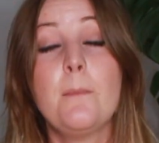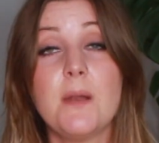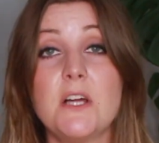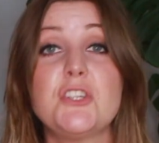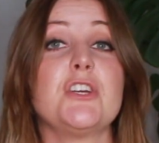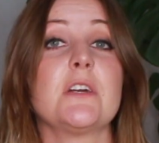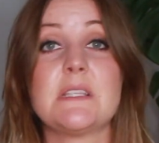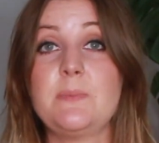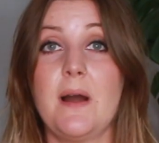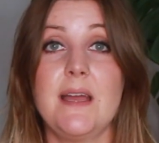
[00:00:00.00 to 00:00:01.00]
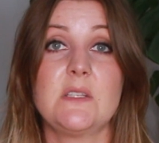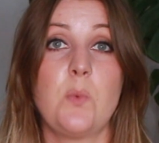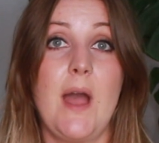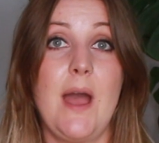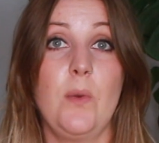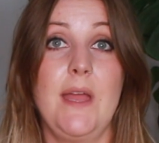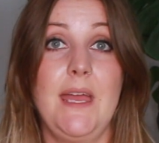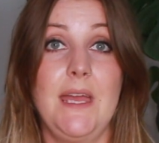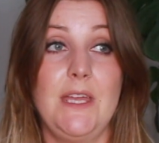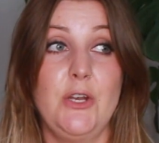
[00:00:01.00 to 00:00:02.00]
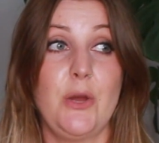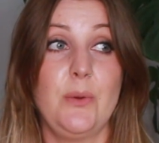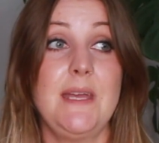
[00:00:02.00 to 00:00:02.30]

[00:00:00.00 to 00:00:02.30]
blood sugar spikes where we're